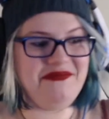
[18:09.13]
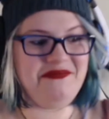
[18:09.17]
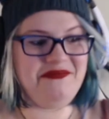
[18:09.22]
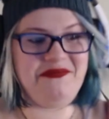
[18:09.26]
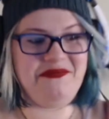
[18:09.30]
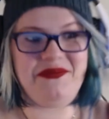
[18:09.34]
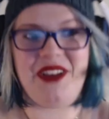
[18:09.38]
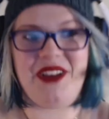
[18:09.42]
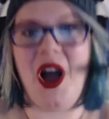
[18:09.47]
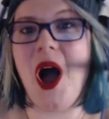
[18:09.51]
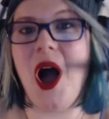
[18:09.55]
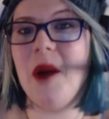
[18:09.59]

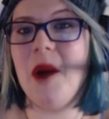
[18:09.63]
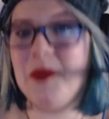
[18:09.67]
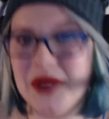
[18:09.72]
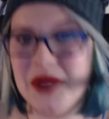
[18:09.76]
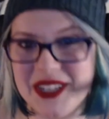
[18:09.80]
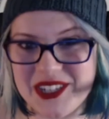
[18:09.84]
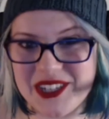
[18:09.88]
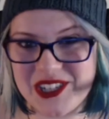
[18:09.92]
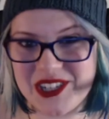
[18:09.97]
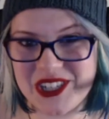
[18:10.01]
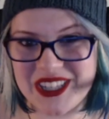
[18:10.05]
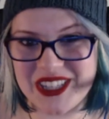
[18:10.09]

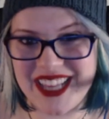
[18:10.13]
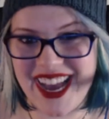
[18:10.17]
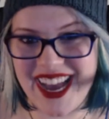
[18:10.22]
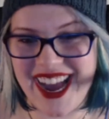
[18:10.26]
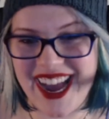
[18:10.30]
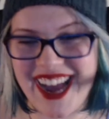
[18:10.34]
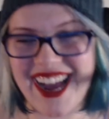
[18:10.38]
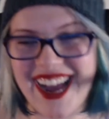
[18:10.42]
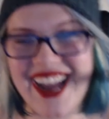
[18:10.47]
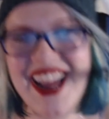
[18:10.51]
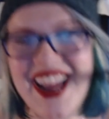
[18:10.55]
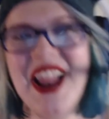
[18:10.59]
accomplish
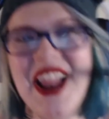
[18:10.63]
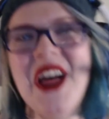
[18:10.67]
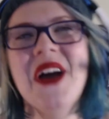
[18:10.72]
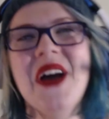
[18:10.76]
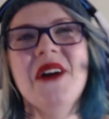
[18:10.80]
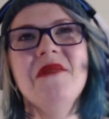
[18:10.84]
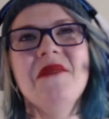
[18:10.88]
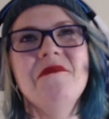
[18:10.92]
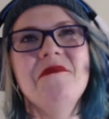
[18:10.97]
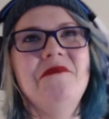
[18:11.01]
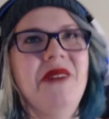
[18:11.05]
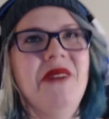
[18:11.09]
that,
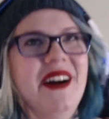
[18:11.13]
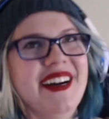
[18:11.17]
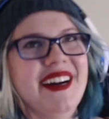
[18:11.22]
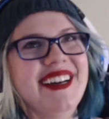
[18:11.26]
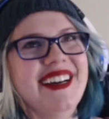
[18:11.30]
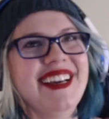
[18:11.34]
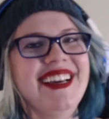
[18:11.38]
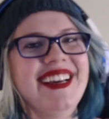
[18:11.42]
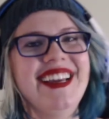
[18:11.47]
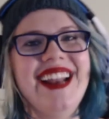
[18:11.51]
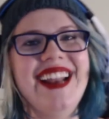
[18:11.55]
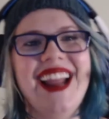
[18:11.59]

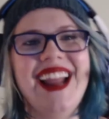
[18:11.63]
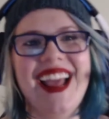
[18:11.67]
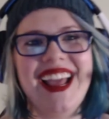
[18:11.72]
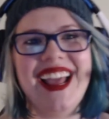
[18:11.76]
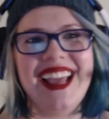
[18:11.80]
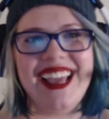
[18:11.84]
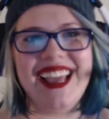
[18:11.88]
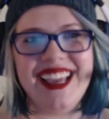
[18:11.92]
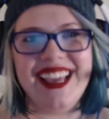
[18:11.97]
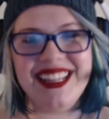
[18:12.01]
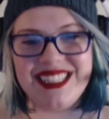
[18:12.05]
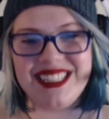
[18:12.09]
but
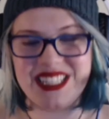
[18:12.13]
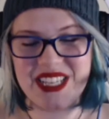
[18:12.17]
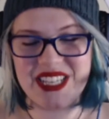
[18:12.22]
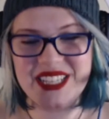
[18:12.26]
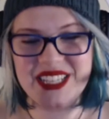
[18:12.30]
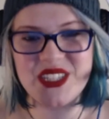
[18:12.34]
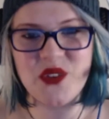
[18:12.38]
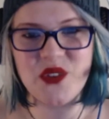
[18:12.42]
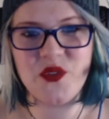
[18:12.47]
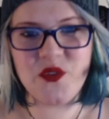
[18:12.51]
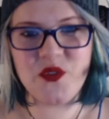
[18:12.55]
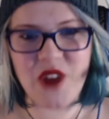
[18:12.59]
it's
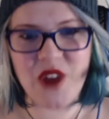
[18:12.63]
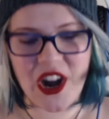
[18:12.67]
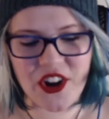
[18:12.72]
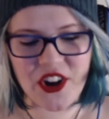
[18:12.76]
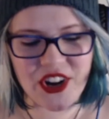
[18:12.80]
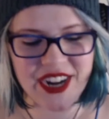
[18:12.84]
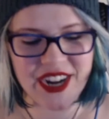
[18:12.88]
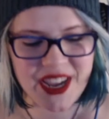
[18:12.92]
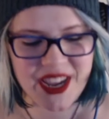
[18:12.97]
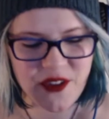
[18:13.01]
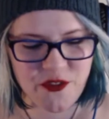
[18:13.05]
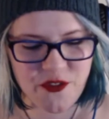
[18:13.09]
a
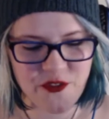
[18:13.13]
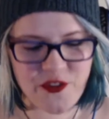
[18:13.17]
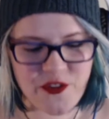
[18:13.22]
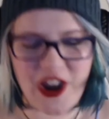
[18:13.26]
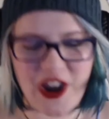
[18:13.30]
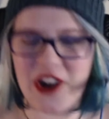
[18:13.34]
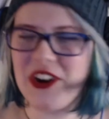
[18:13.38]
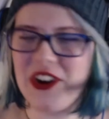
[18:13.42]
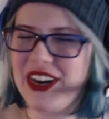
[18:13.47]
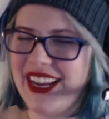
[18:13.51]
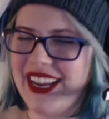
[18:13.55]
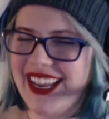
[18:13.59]
very,
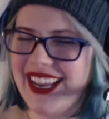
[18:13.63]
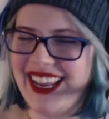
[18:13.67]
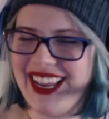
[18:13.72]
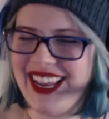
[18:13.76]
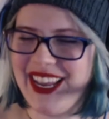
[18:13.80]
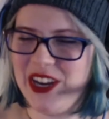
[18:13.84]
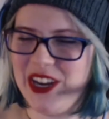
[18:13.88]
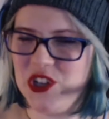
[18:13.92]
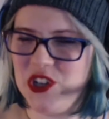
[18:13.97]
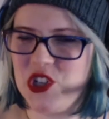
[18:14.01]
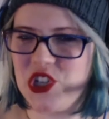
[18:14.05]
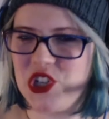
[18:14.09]
very
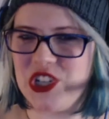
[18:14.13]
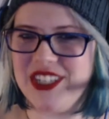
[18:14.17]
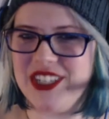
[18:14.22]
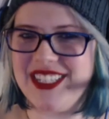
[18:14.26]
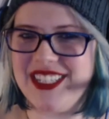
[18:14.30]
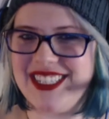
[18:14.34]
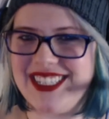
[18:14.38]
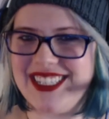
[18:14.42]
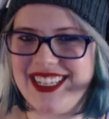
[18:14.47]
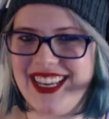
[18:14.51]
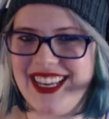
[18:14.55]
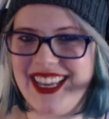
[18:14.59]

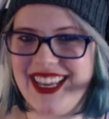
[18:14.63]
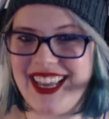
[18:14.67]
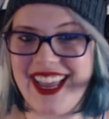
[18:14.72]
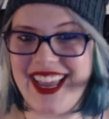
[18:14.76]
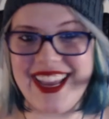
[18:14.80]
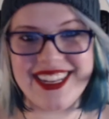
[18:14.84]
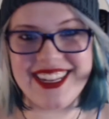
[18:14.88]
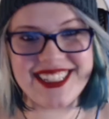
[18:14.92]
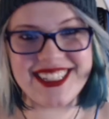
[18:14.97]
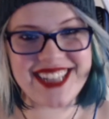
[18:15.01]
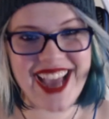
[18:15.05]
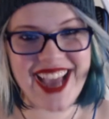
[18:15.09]
interesting
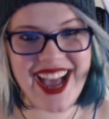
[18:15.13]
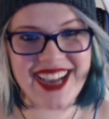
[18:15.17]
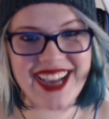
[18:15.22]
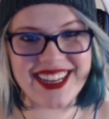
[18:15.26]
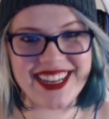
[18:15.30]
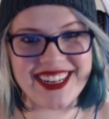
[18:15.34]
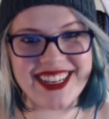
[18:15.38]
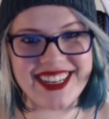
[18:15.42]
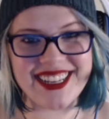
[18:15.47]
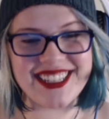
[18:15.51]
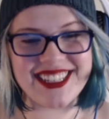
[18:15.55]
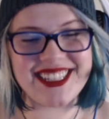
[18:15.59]

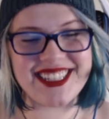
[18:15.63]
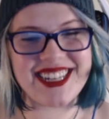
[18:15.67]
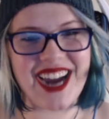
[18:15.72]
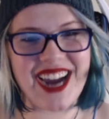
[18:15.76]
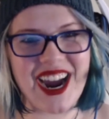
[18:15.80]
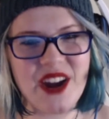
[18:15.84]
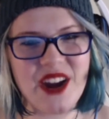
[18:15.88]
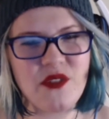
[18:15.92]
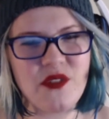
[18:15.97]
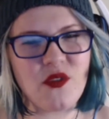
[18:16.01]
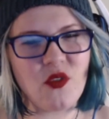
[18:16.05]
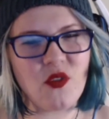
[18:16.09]
antagonist.
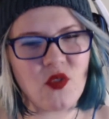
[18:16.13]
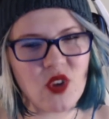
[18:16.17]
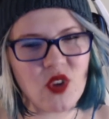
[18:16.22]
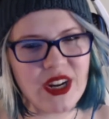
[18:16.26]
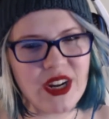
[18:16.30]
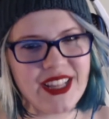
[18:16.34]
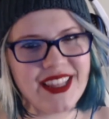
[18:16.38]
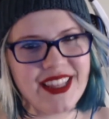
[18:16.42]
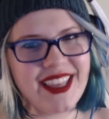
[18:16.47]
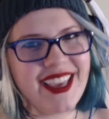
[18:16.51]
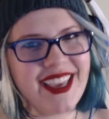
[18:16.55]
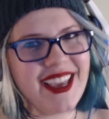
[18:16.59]
I
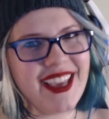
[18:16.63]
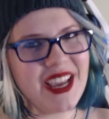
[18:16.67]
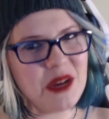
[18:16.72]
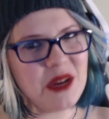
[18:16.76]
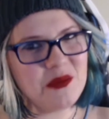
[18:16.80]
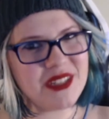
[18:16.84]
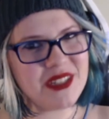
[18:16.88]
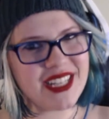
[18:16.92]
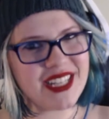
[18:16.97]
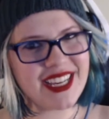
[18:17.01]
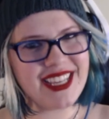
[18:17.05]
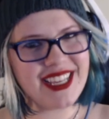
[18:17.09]
really am
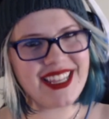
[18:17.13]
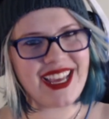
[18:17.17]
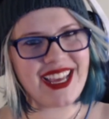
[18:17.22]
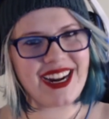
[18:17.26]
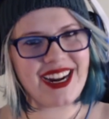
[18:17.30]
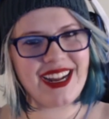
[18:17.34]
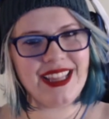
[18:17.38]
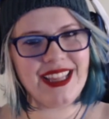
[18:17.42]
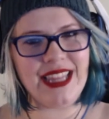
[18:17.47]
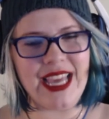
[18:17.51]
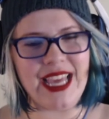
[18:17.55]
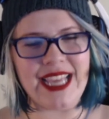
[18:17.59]
digging that.
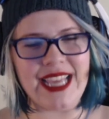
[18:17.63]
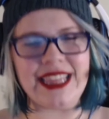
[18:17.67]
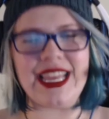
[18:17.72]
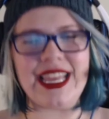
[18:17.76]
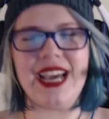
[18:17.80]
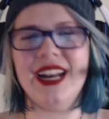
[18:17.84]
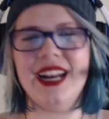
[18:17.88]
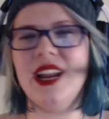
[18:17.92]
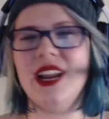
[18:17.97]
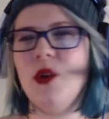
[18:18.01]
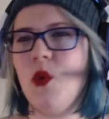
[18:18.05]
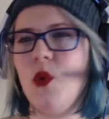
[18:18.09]
I like that,
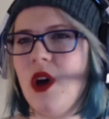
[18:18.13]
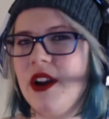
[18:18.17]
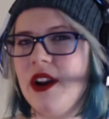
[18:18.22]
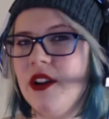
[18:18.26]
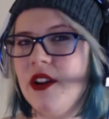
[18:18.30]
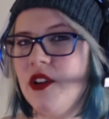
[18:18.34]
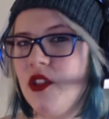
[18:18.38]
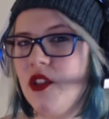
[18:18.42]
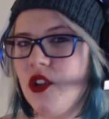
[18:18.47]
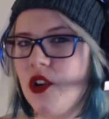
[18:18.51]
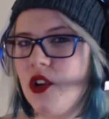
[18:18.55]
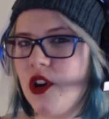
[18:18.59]
and I want
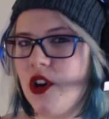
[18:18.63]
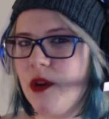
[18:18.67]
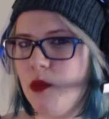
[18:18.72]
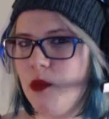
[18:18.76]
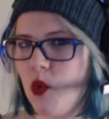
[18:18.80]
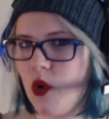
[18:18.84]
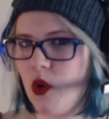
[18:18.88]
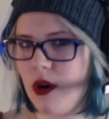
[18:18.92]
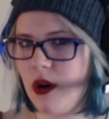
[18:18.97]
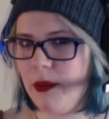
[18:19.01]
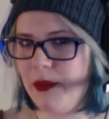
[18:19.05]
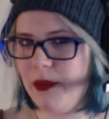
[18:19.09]
to learn
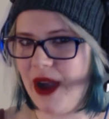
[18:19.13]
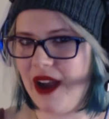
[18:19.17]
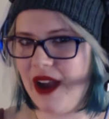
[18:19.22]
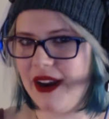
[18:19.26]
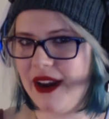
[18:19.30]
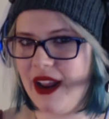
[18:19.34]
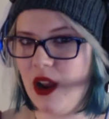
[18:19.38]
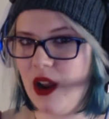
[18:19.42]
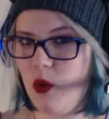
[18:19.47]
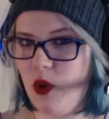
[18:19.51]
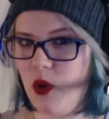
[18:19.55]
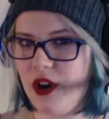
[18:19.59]
more about
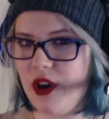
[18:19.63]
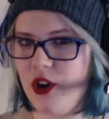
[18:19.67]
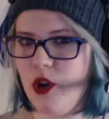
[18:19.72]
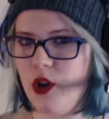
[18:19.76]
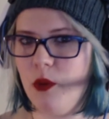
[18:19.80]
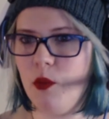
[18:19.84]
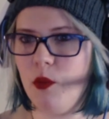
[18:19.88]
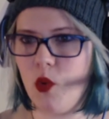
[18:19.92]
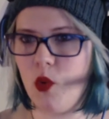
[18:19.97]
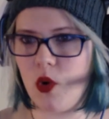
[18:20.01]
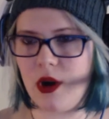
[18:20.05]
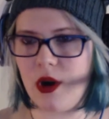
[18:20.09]
it. I want to know
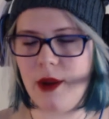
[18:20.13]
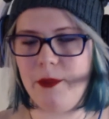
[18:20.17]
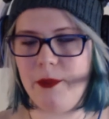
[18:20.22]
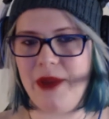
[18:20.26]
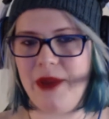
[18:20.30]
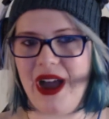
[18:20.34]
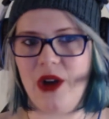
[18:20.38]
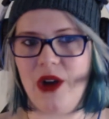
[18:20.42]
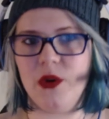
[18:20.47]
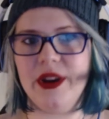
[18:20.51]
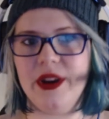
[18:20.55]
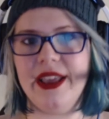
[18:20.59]
more
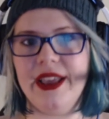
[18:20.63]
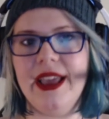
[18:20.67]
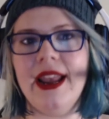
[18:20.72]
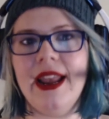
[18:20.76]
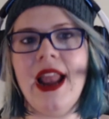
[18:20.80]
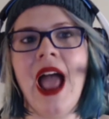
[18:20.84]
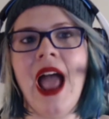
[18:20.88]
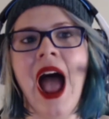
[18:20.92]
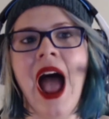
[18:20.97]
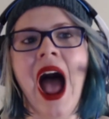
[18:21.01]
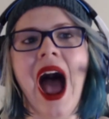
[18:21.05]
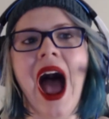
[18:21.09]
about it.
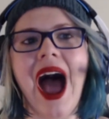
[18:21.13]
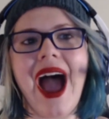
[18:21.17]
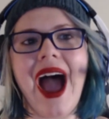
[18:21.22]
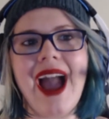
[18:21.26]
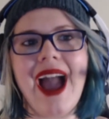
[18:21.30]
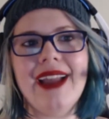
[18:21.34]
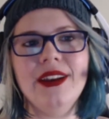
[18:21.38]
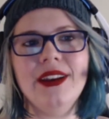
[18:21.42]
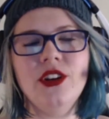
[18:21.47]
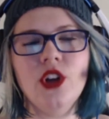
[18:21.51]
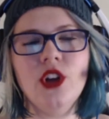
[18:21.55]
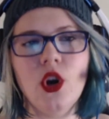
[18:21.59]

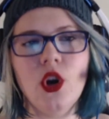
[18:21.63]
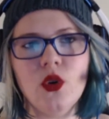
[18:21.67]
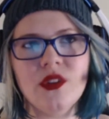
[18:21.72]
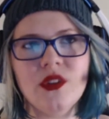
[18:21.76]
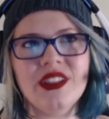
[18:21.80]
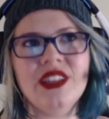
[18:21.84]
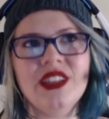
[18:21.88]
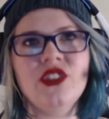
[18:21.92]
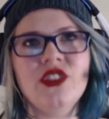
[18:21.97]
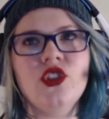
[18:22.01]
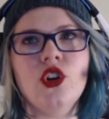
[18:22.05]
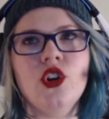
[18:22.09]
I know
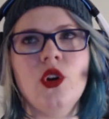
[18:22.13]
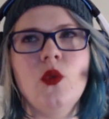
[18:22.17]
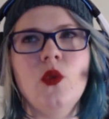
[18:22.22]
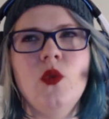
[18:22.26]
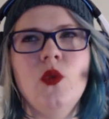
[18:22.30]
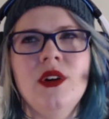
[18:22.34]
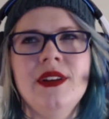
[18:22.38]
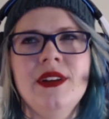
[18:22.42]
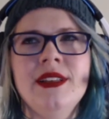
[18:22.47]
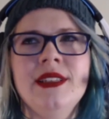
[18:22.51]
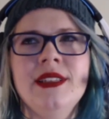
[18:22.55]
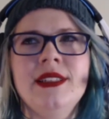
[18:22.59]
that there
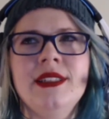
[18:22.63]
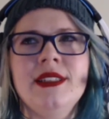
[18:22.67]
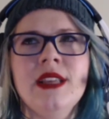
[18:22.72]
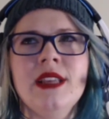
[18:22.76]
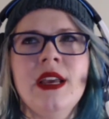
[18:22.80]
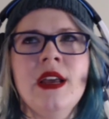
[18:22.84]
was,